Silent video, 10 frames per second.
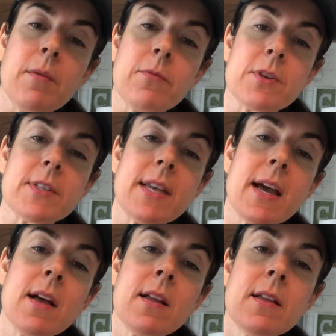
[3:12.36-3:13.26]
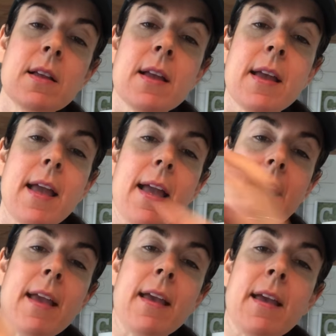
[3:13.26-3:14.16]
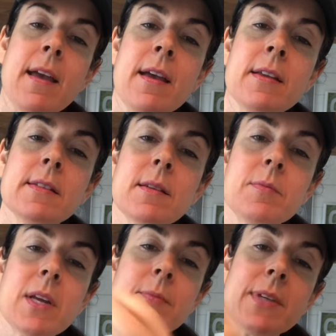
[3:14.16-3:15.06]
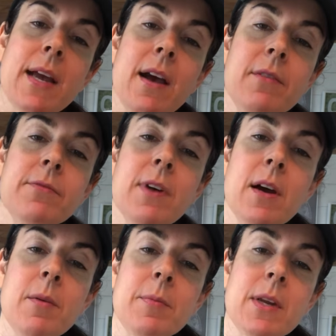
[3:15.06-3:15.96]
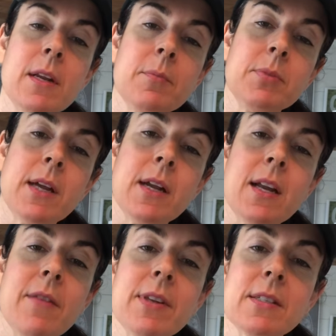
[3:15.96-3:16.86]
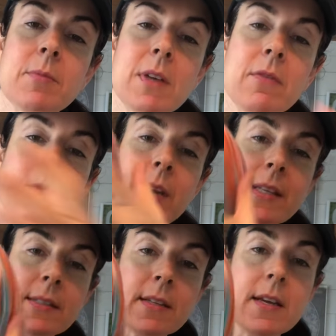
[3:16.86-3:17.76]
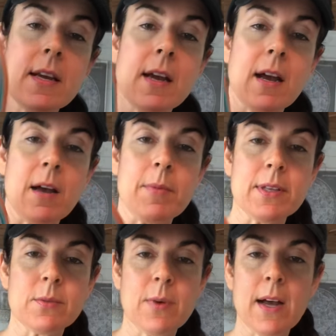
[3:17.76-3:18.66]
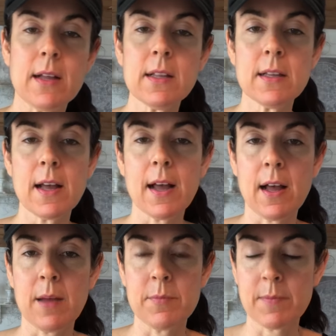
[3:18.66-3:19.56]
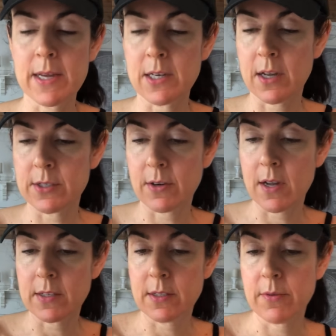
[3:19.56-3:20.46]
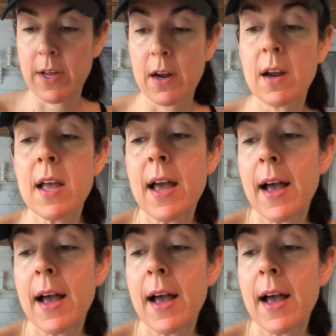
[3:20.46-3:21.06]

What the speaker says: for sale. And sometimes I have, I'm gonna plan on having some giveaways as well. My dolls are also there.